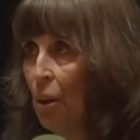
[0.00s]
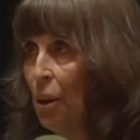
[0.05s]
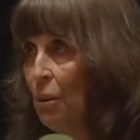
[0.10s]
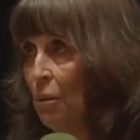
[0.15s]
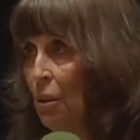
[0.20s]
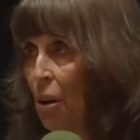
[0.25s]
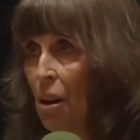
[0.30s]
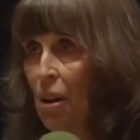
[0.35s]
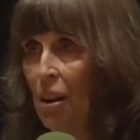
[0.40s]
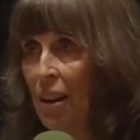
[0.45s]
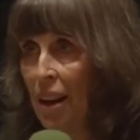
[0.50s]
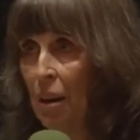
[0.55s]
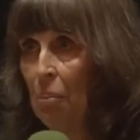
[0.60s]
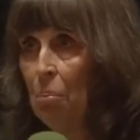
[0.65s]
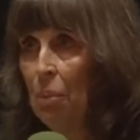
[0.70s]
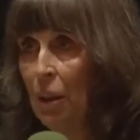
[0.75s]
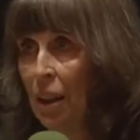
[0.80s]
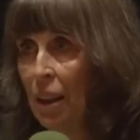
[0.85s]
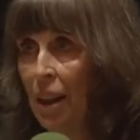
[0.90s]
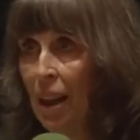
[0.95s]
going wrong at a
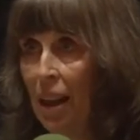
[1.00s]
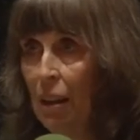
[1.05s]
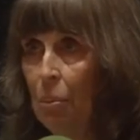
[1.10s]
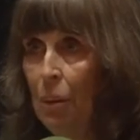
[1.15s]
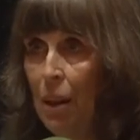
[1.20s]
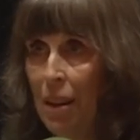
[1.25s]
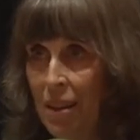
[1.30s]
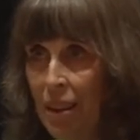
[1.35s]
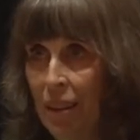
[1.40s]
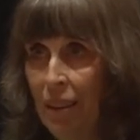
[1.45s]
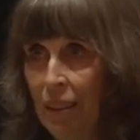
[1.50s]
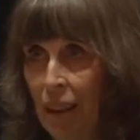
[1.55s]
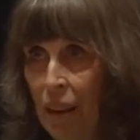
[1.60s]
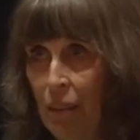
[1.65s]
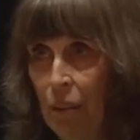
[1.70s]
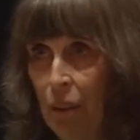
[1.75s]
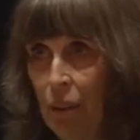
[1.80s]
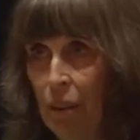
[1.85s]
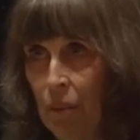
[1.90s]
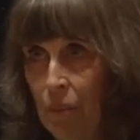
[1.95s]
big and basic
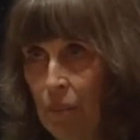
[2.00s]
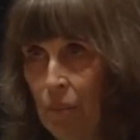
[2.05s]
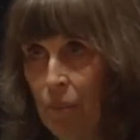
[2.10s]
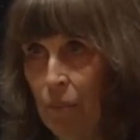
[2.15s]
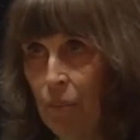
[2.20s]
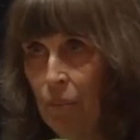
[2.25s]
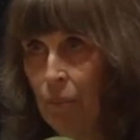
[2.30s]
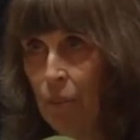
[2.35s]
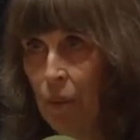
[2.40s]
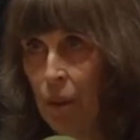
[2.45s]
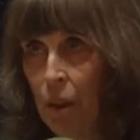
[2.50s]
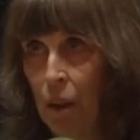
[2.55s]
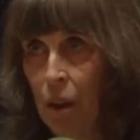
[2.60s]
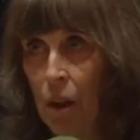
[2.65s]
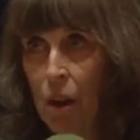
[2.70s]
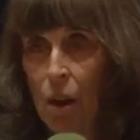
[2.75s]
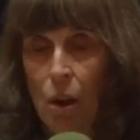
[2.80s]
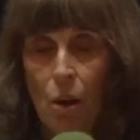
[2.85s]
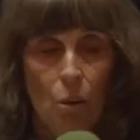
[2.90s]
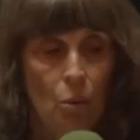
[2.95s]
level.
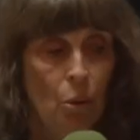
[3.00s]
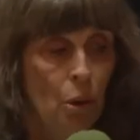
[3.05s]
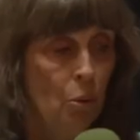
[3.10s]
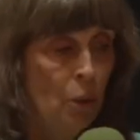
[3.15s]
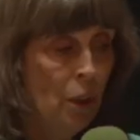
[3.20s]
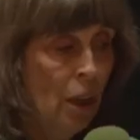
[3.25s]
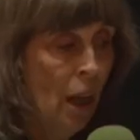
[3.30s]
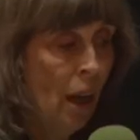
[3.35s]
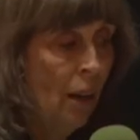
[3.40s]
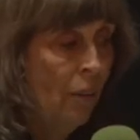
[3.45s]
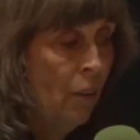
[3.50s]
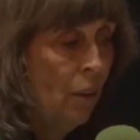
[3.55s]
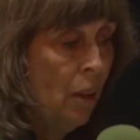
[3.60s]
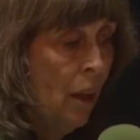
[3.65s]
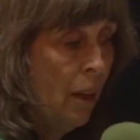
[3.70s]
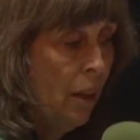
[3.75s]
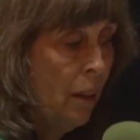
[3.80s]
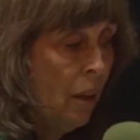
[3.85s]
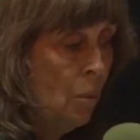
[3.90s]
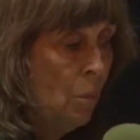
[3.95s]
When we have a
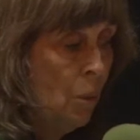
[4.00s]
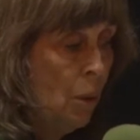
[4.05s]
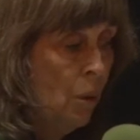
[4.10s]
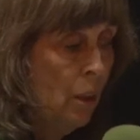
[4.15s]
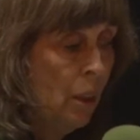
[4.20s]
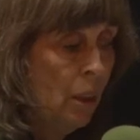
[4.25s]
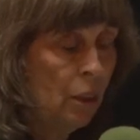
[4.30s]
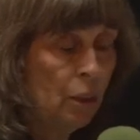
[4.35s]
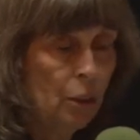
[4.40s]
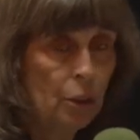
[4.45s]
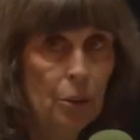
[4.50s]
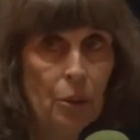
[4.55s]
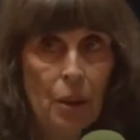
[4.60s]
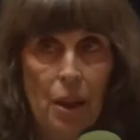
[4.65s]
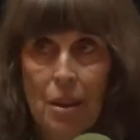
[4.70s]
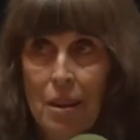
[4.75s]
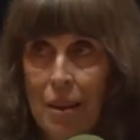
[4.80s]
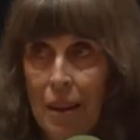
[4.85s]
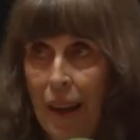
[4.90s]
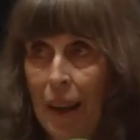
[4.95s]
lot of community glue,
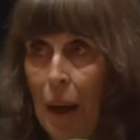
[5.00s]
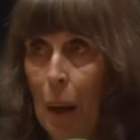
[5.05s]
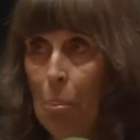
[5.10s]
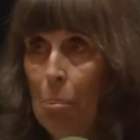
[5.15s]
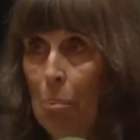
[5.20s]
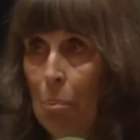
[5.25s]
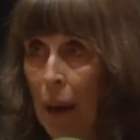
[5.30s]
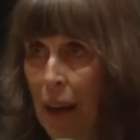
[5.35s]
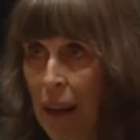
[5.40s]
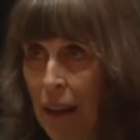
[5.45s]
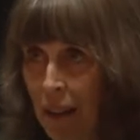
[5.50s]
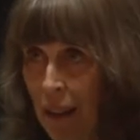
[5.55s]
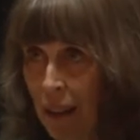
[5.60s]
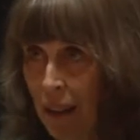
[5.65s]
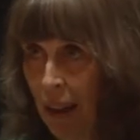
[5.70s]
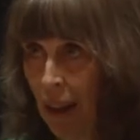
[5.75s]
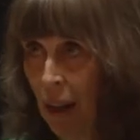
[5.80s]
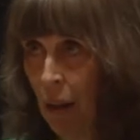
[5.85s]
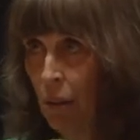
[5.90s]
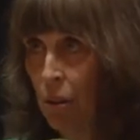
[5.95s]
it's like a bank
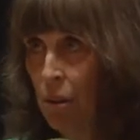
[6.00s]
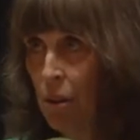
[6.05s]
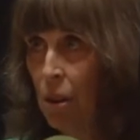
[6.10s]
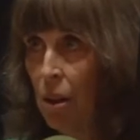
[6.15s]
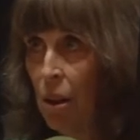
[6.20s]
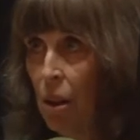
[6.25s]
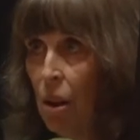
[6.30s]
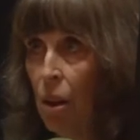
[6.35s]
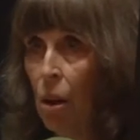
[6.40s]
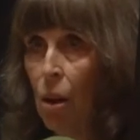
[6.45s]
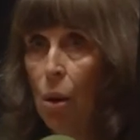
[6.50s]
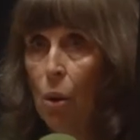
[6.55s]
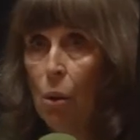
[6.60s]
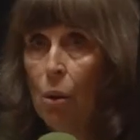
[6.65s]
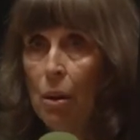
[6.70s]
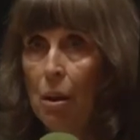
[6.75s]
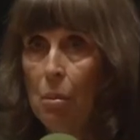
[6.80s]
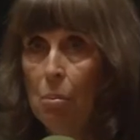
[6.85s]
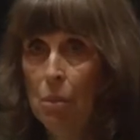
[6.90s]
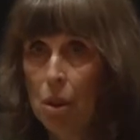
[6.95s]
account
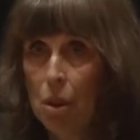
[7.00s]
or an